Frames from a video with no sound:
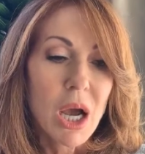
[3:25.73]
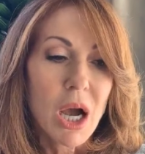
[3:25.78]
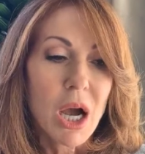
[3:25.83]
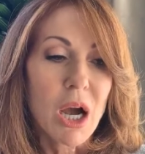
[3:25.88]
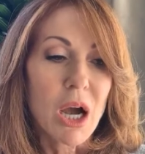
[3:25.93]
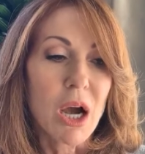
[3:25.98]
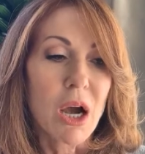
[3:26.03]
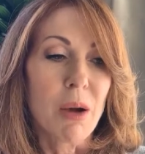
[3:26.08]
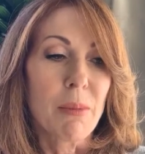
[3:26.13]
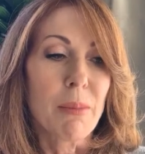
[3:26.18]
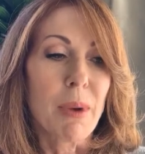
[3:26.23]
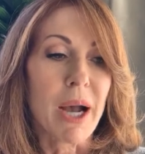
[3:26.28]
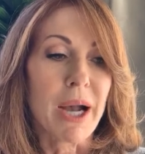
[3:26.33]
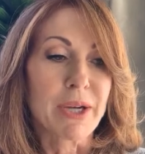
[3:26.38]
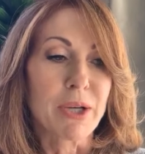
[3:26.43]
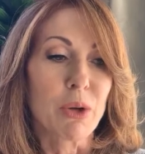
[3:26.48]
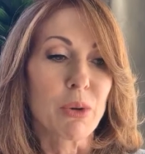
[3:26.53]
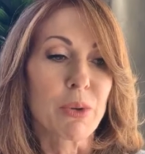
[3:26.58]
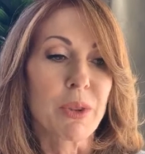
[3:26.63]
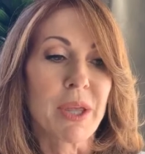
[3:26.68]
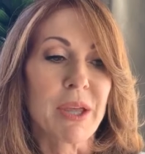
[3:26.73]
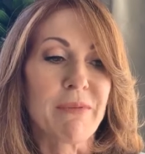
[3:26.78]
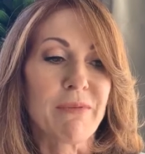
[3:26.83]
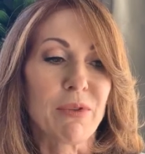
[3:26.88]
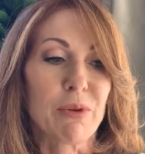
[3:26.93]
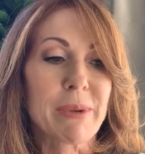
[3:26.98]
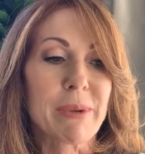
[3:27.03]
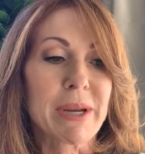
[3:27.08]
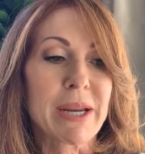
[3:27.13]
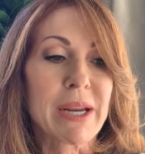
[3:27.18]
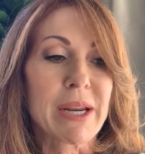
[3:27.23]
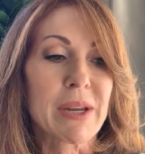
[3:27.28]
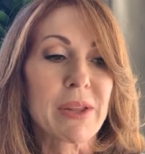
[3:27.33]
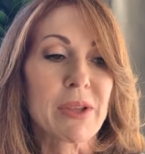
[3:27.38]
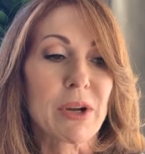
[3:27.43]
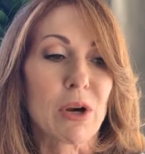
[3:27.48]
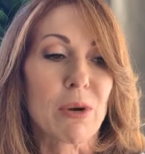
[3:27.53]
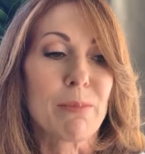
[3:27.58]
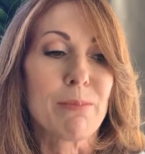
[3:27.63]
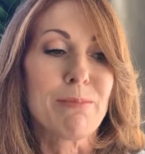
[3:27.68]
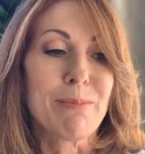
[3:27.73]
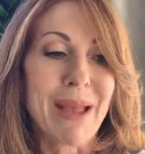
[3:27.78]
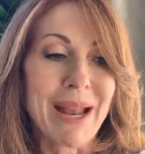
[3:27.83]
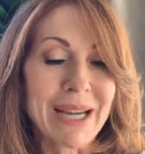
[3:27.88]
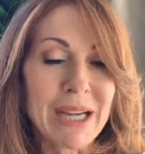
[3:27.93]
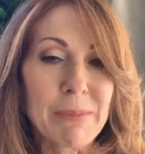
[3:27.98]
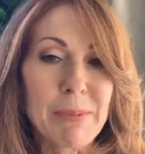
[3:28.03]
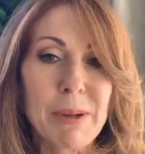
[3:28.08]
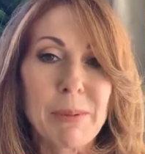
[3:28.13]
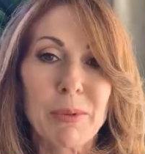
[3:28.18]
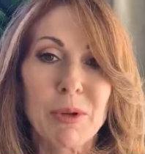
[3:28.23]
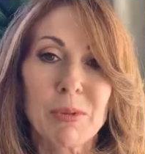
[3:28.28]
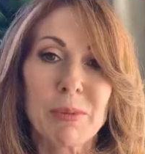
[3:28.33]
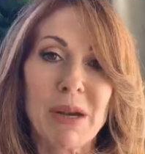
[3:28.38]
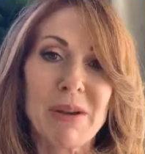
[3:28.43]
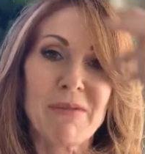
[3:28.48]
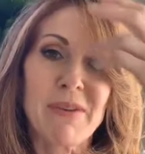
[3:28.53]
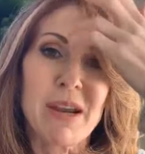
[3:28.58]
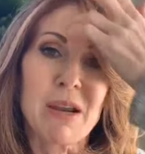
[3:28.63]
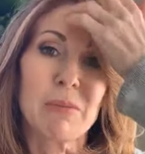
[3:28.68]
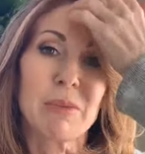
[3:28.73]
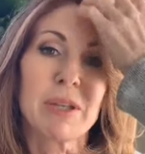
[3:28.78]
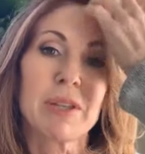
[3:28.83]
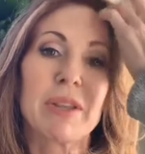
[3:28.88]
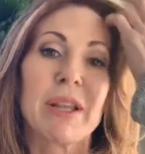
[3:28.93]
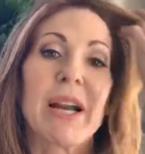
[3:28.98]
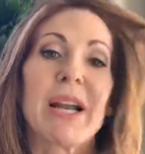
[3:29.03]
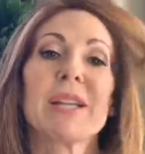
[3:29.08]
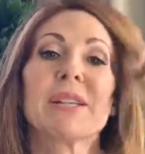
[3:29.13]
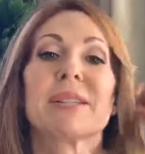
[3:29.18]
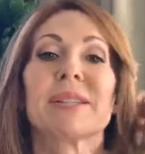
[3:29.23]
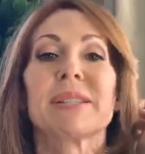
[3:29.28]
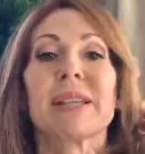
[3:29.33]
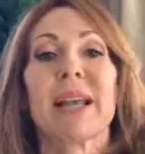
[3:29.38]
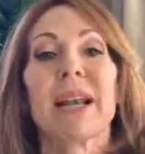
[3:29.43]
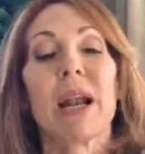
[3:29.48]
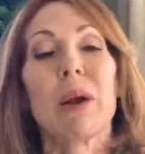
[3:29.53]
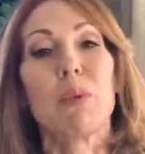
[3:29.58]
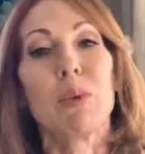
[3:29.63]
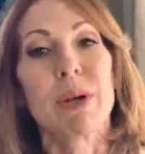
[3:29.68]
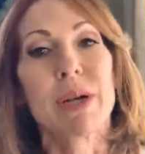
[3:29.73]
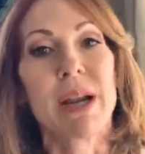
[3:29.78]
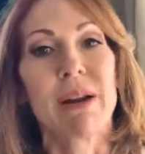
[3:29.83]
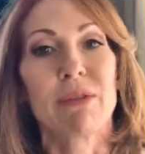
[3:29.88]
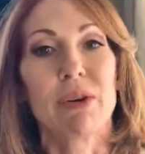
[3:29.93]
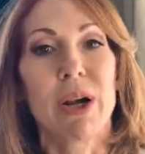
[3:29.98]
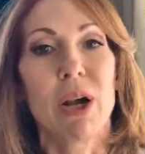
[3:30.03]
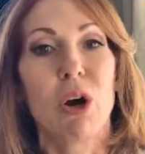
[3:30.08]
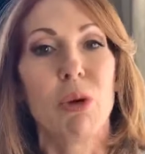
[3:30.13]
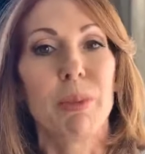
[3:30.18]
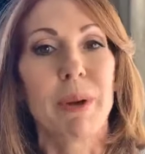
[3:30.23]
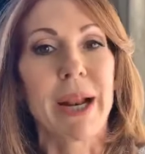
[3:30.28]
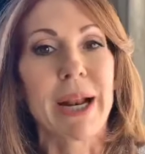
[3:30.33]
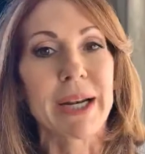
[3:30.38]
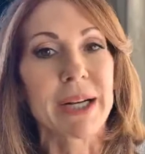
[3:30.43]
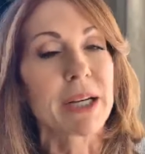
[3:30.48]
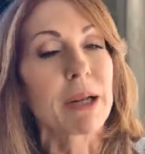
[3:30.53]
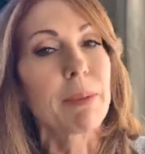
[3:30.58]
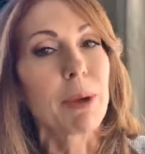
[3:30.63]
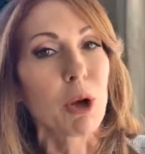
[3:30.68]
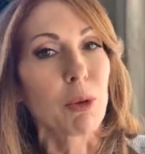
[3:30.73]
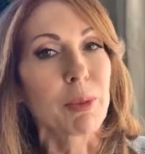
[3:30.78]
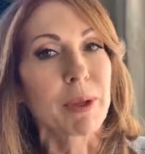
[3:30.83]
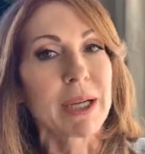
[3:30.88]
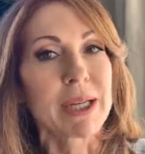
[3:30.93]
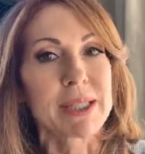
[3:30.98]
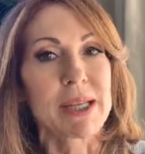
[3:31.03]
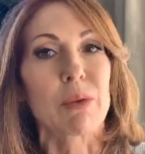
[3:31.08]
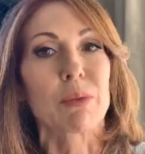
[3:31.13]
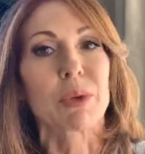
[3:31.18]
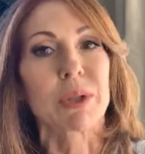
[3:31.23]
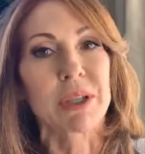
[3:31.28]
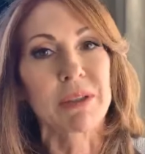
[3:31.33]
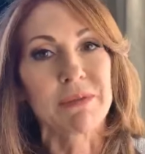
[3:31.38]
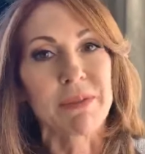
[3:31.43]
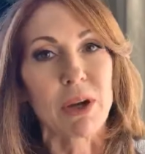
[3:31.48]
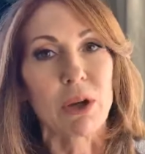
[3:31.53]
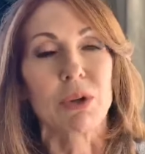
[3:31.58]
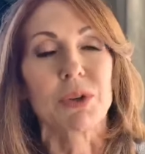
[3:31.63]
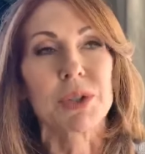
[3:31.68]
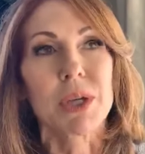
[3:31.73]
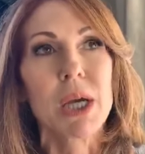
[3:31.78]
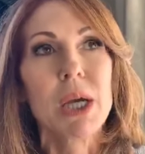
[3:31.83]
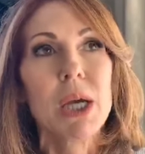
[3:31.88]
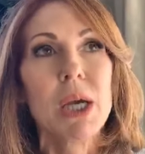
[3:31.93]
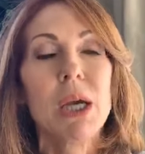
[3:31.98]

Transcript: Um, I know that for me, there are many people in my family that I said I would never help, and I ended up helping because I really felt